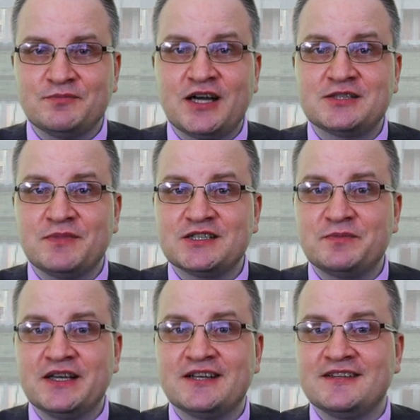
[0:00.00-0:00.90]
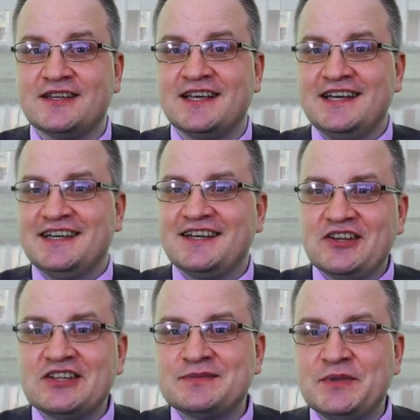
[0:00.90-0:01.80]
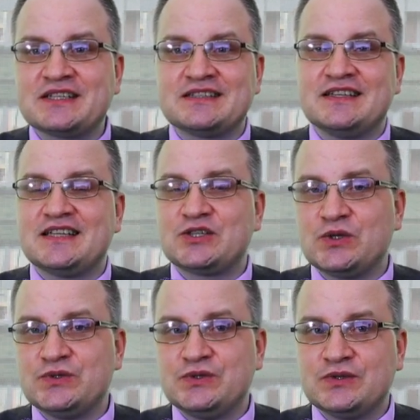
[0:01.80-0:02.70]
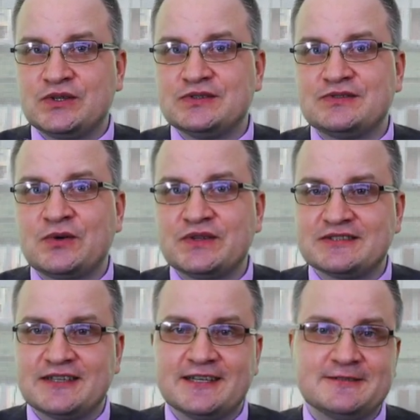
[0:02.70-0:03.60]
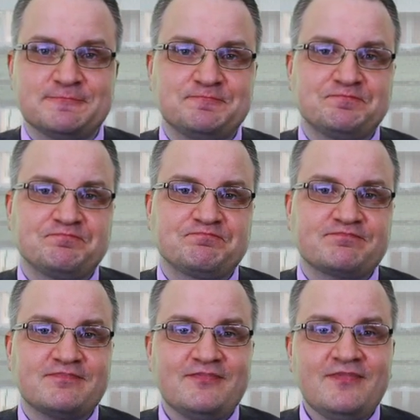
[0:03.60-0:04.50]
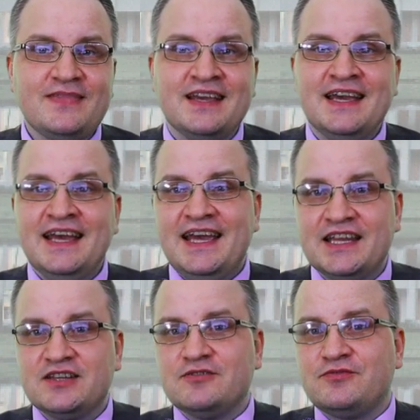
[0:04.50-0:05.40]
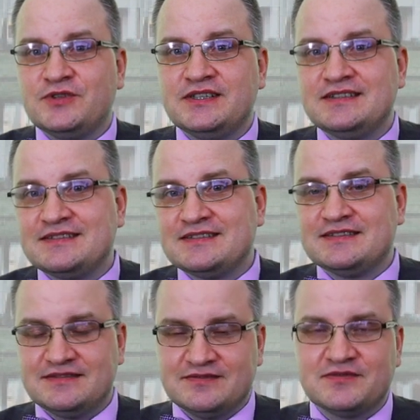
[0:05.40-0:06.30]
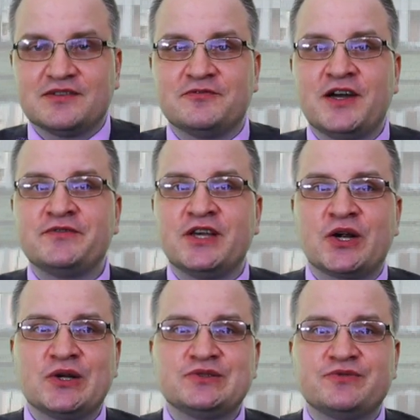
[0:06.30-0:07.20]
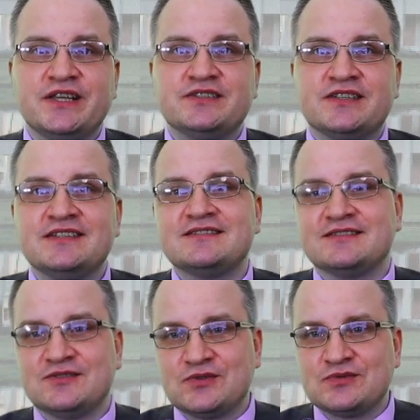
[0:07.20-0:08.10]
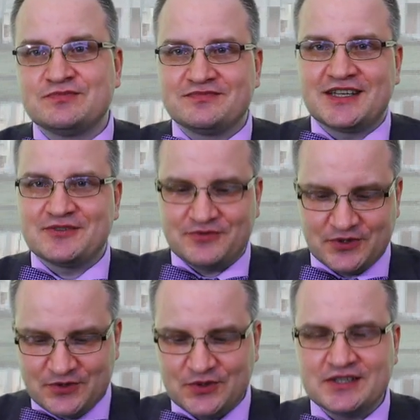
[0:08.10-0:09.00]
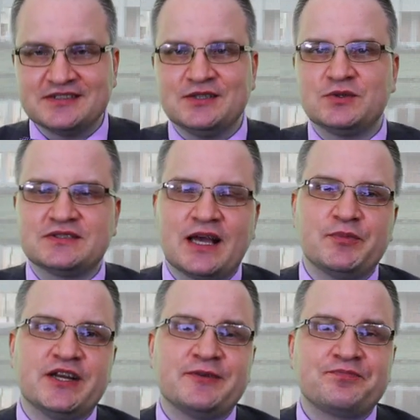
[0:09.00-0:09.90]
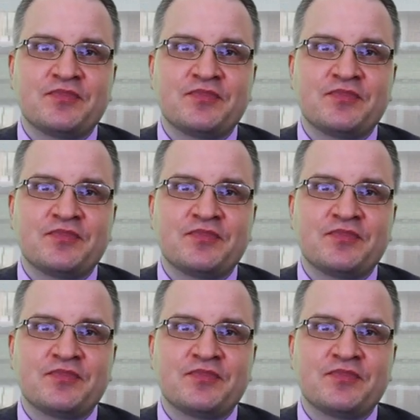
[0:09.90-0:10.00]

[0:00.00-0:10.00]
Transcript: much better than this picture that I showed you on this slide. And for the 5 gigahertz range is kind of, you can see what's happening.